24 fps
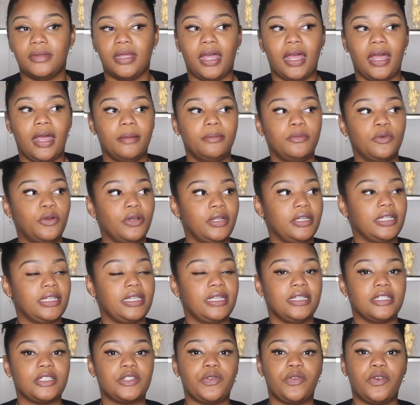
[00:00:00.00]
I'm going to
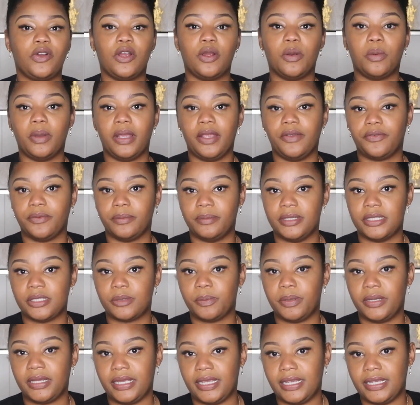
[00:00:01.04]
get as far away from this
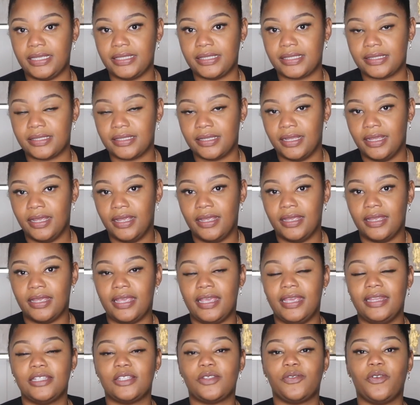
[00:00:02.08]
place
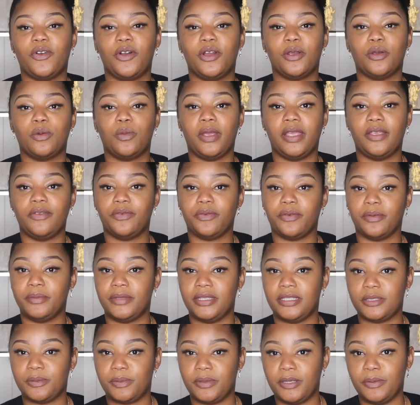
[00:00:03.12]
and as far away from
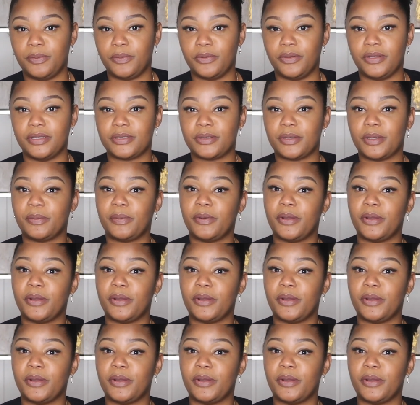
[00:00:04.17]
these people as I